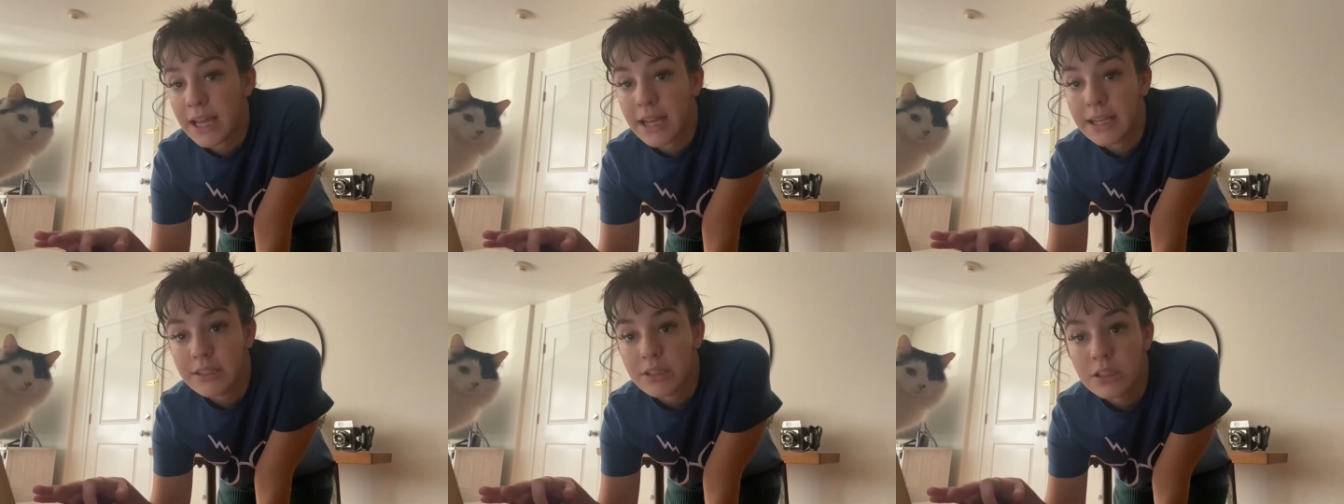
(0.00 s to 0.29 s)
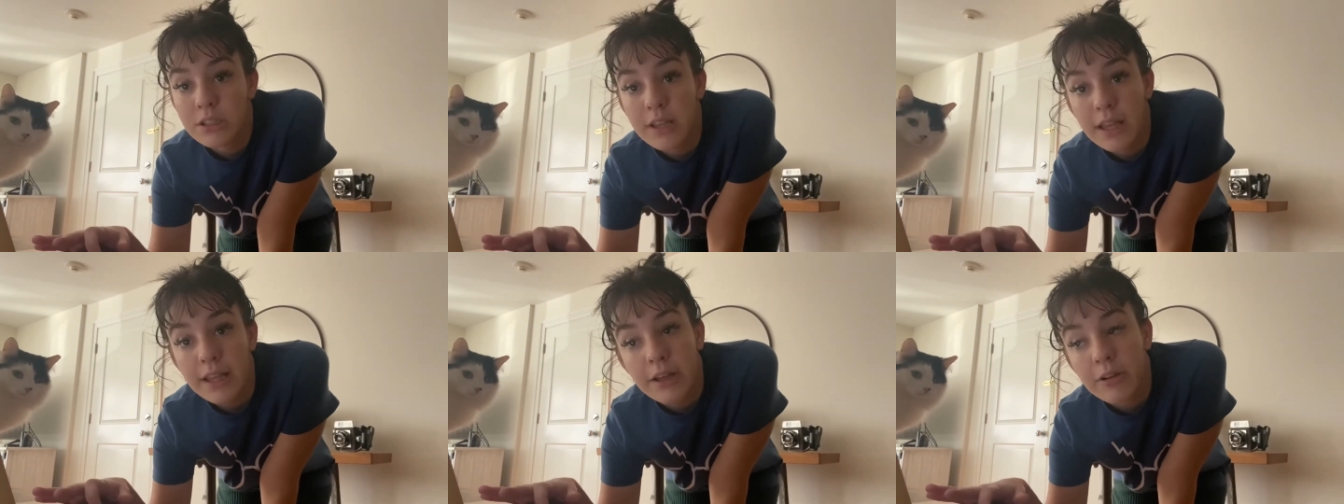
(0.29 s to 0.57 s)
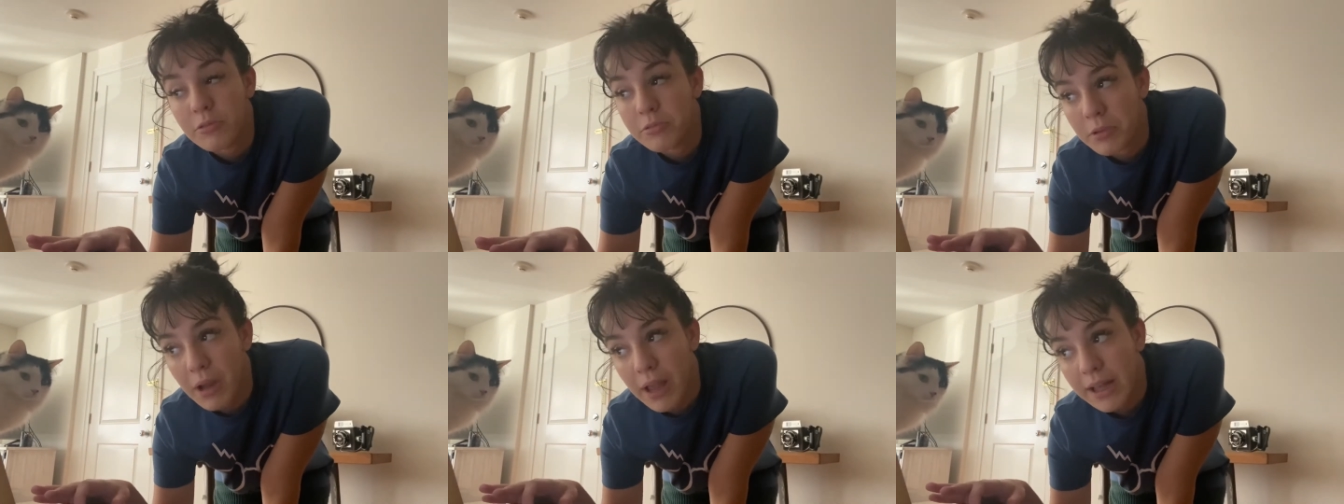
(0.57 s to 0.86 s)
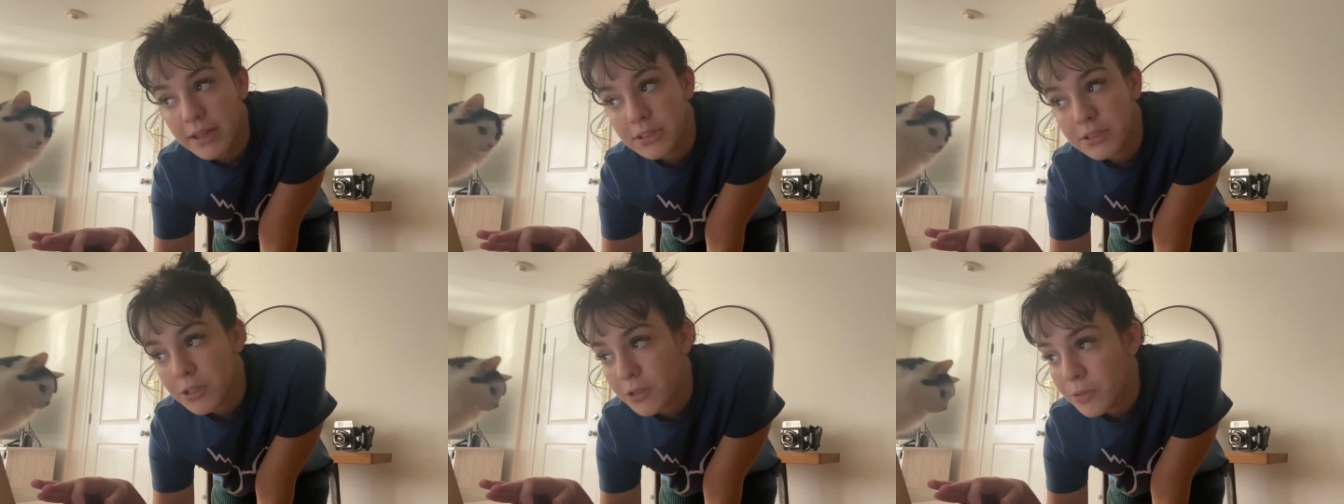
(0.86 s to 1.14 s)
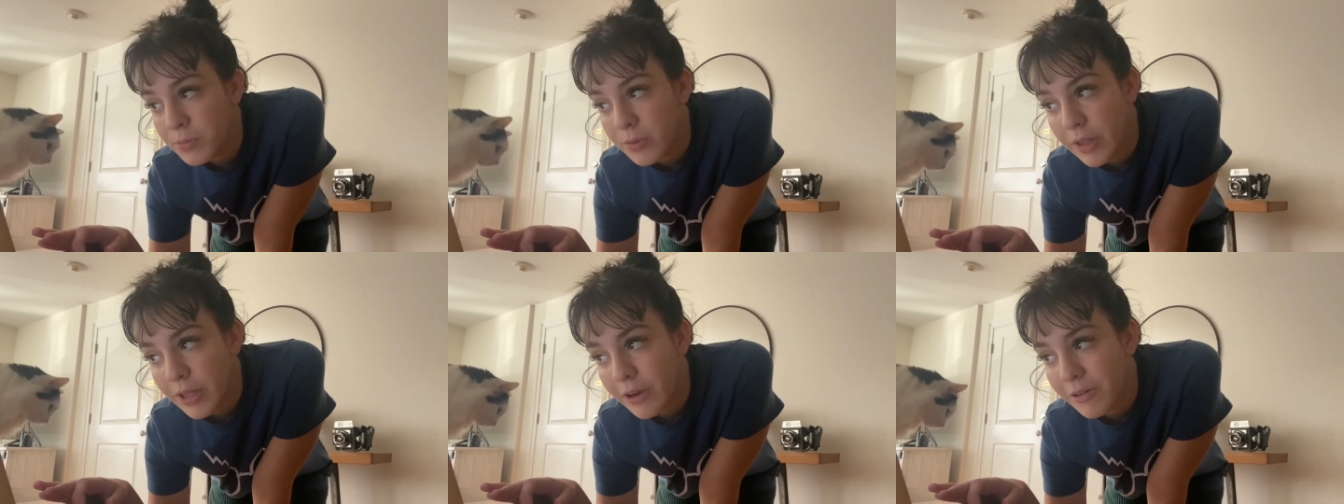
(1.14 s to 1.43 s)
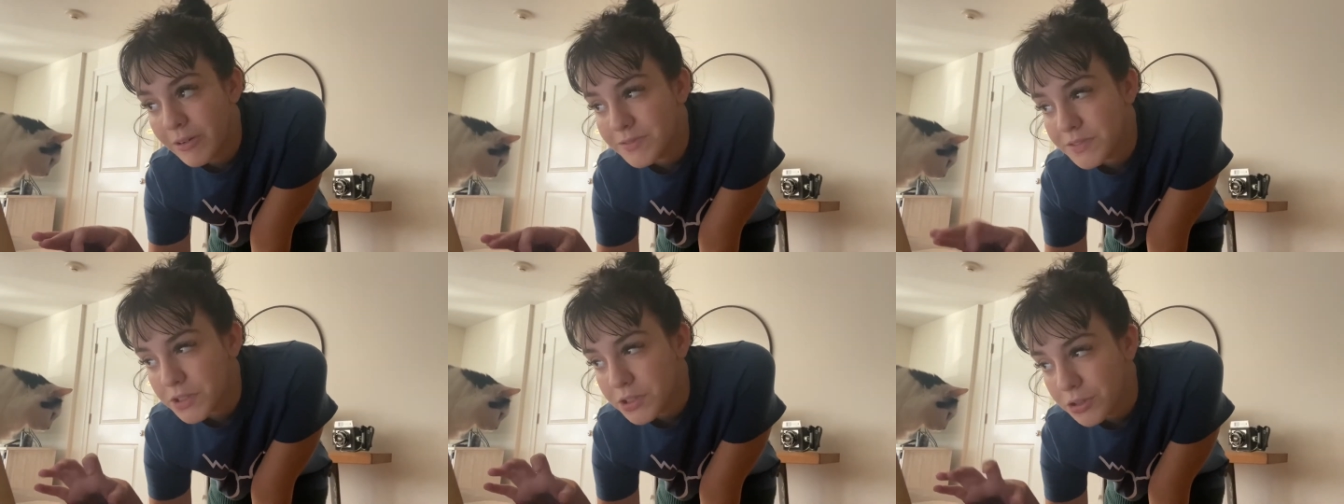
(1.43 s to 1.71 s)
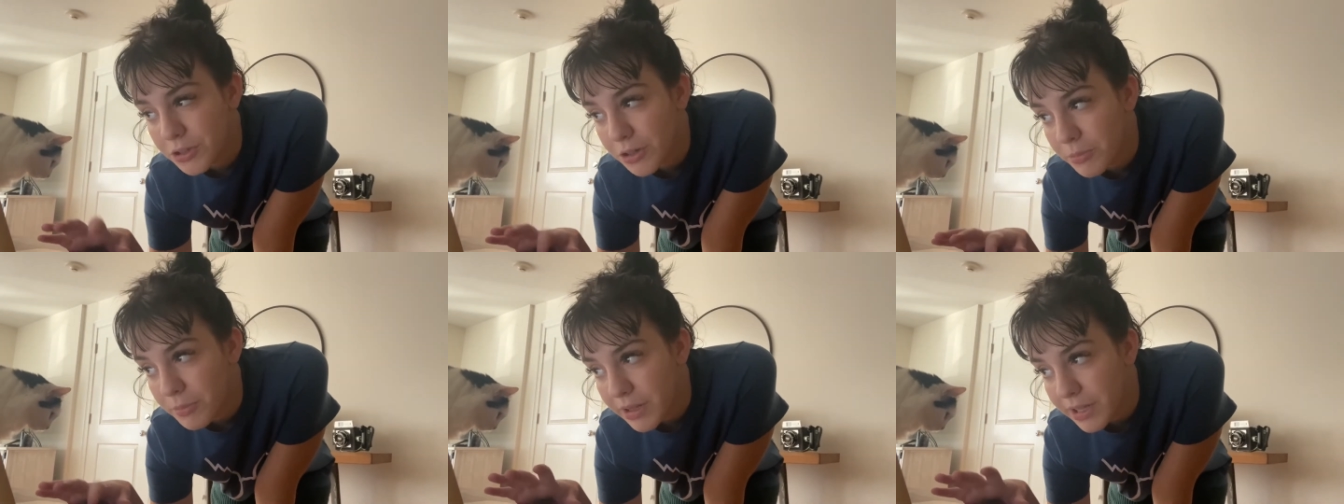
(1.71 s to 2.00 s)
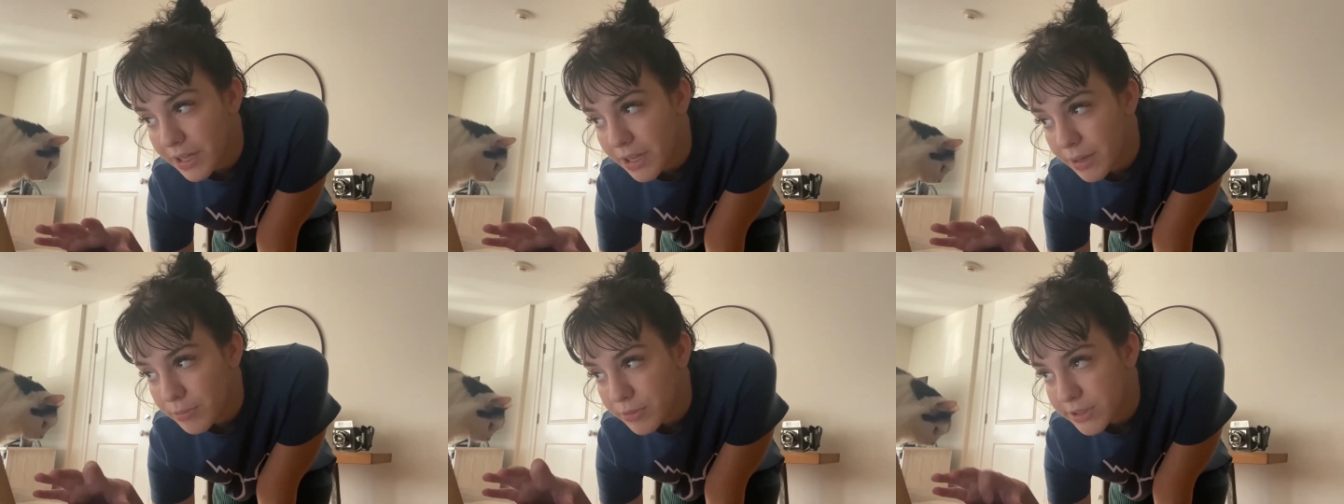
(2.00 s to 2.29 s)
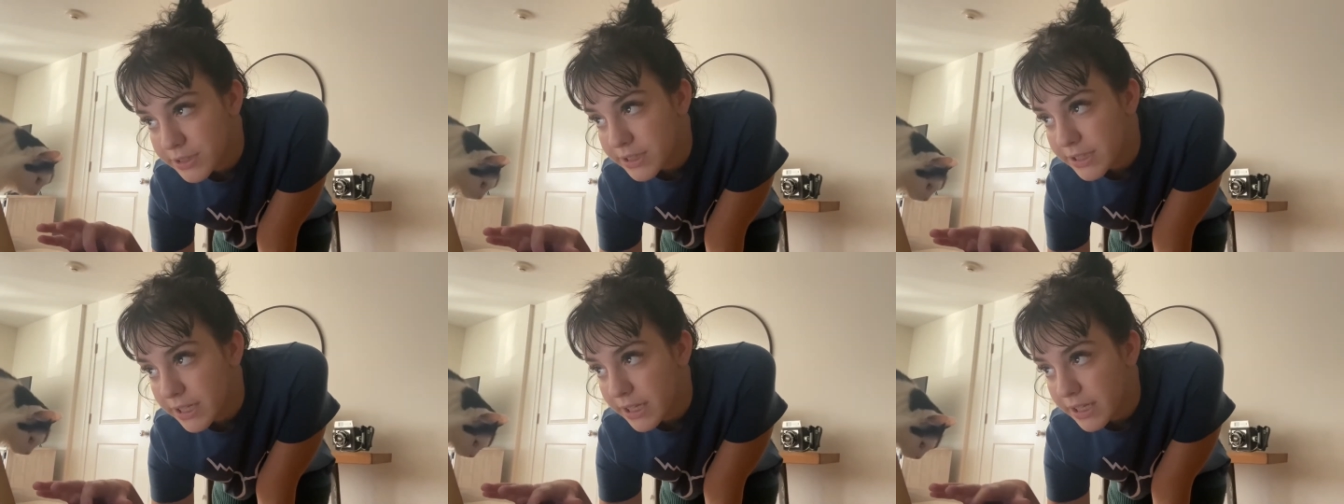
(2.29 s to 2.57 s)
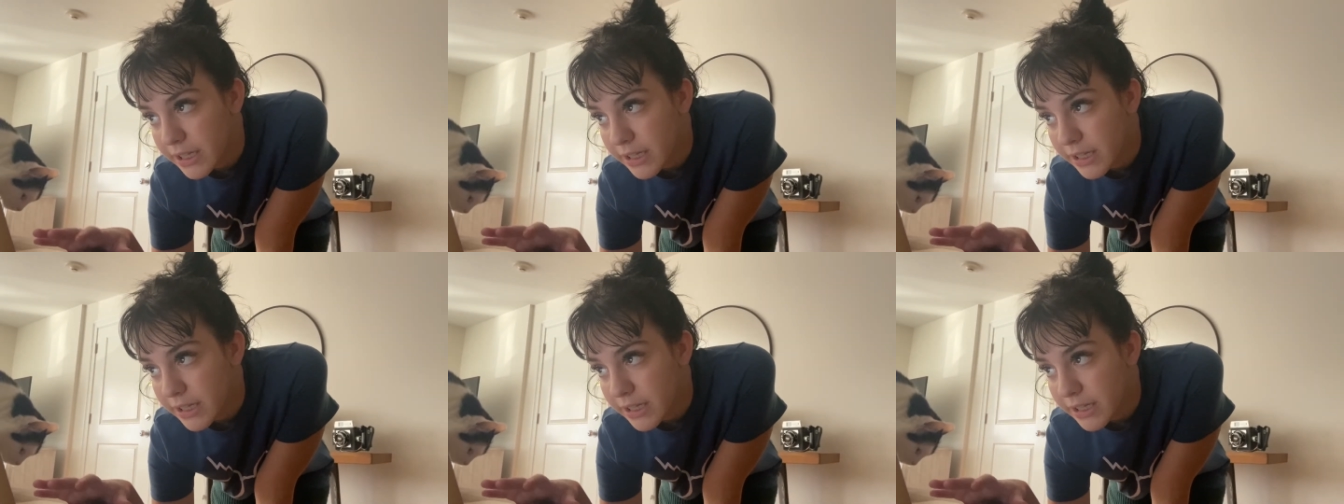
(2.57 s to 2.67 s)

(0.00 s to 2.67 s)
I look like a wreck, so hopefully I don't have to turn on my camera today.